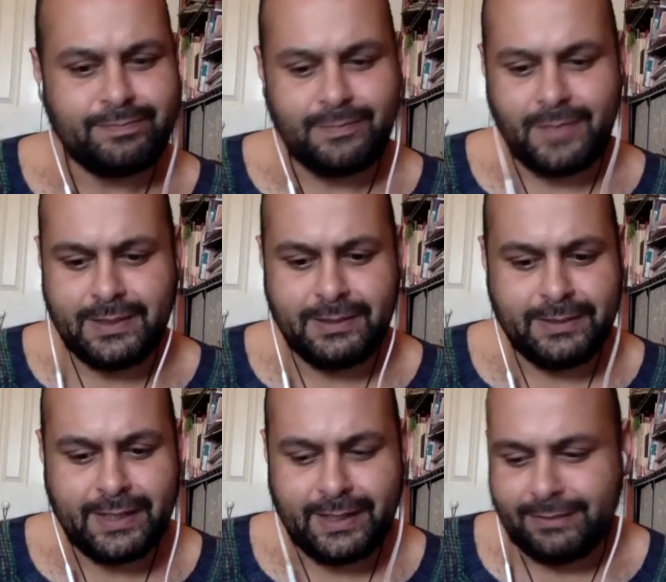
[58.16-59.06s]
so,
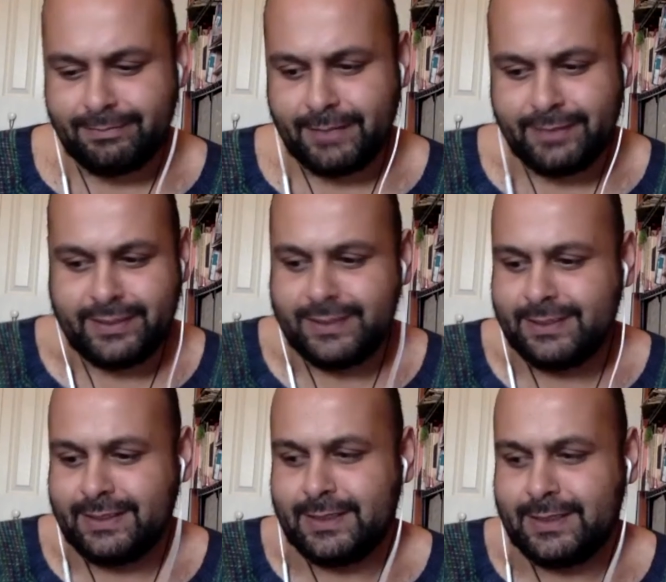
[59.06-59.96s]
yeah, my
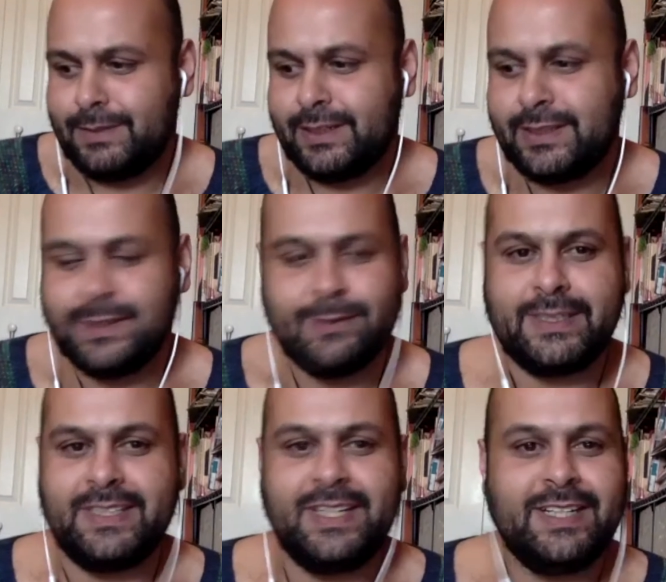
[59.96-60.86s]
first experience was
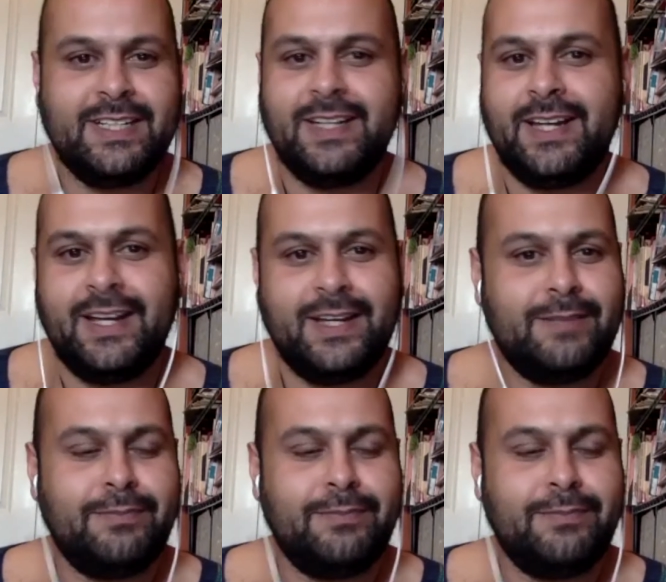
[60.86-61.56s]
knitting a